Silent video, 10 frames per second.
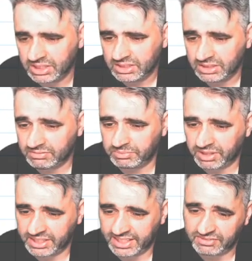Divide by
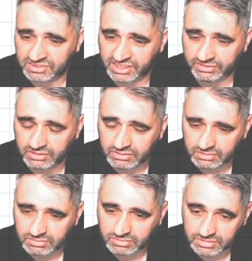negative 7
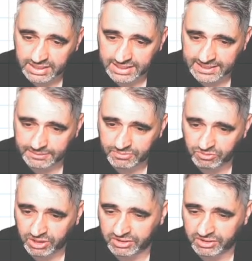rather